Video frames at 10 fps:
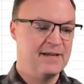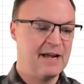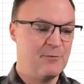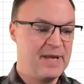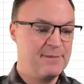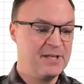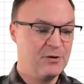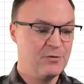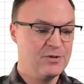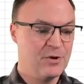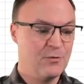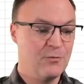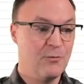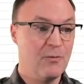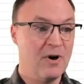Now, maybe you
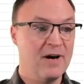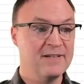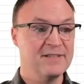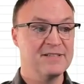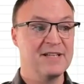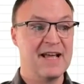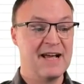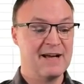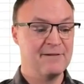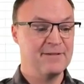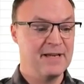don't want to have